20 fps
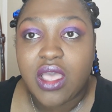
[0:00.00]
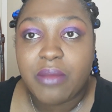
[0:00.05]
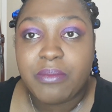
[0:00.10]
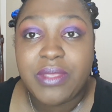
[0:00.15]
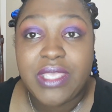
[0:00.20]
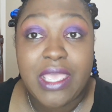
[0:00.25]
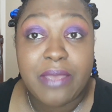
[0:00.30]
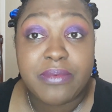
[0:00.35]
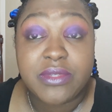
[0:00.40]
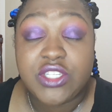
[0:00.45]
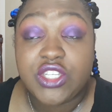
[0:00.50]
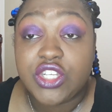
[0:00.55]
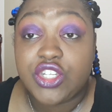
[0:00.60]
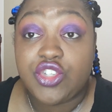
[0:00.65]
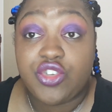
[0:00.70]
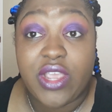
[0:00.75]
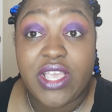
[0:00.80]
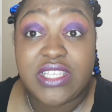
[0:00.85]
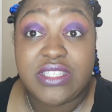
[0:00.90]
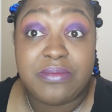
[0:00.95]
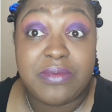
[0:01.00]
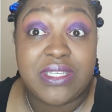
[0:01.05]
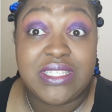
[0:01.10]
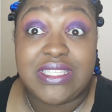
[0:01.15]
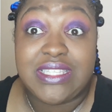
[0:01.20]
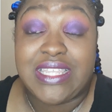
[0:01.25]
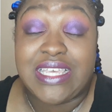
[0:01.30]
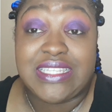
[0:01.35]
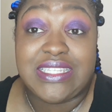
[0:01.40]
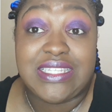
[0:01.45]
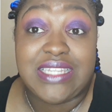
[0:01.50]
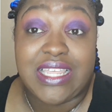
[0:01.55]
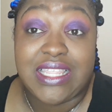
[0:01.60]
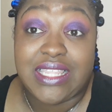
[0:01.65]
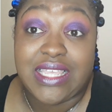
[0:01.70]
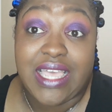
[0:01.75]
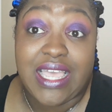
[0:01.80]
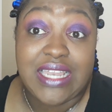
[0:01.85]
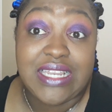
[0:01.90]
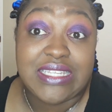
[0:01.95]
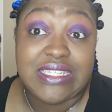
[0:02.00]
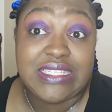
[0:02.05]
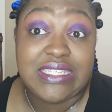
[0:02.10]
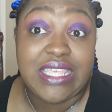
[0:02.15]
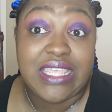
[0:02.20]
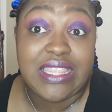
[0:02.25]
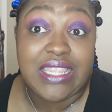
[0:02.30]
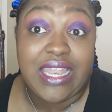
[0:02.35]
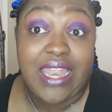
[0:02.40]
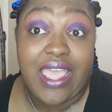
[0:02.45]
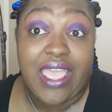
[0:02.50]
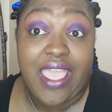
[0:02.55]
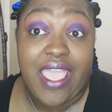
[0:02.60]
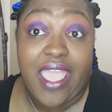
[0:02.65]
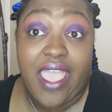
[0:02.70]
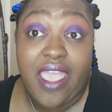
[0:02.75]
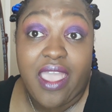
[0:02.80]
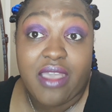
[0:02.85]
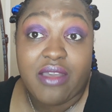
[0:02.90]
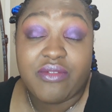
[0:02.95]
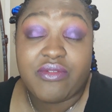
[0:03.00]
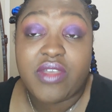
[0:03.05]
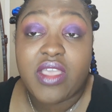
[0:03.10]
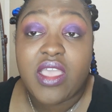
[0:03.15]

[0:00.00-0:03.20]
be able to address because that's not the kind of skin that I have.